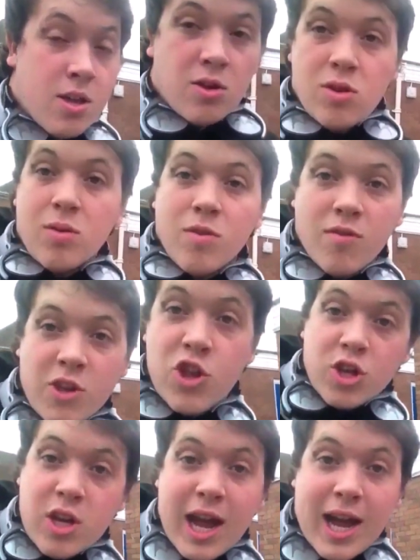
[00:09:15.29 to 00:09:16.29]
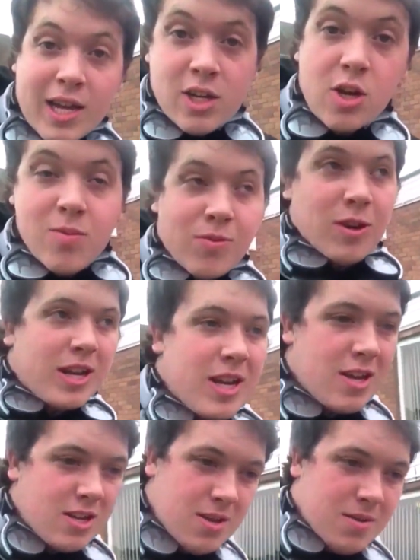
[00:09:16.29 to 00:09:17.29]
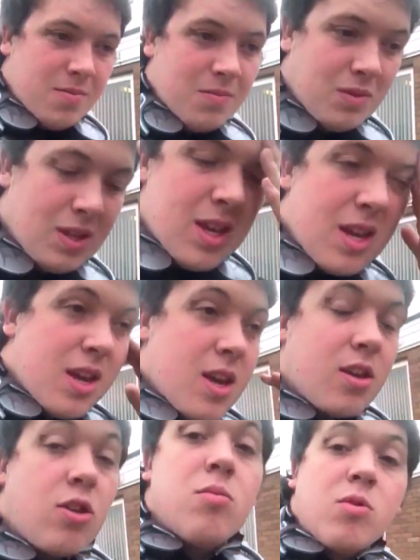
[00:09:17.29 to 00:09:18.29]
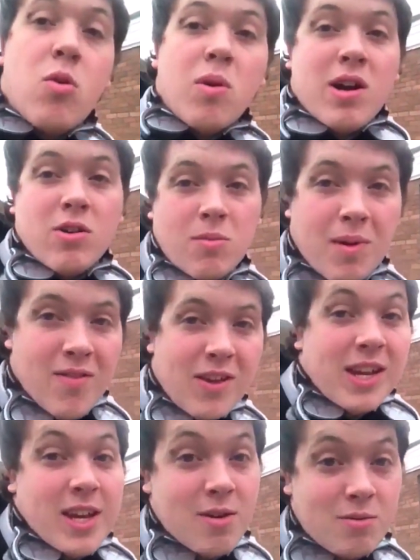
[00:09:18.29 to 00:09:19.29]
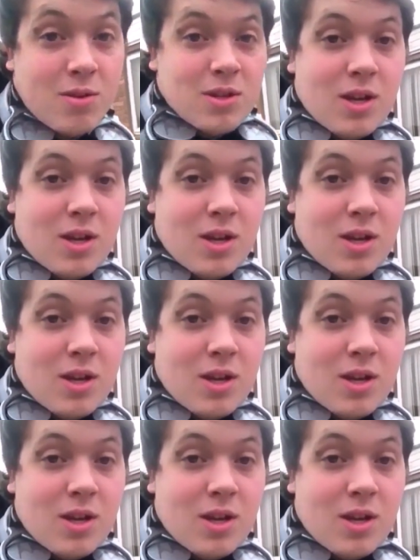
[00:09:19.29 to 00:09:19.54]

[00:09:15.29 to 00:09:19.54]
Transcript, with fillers: do some revision, and hopefully do more work on my video.